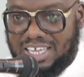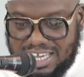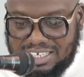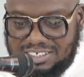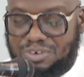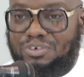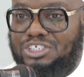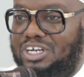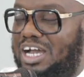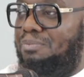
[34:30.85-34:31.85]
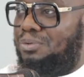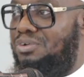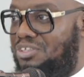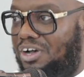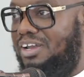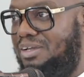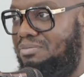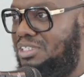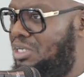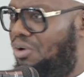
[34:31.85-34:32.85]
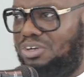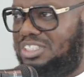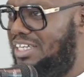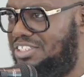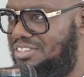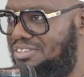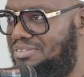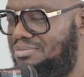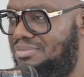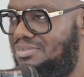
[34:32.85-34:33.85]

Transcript: in the region of Abu Talib. They were all sanctioned.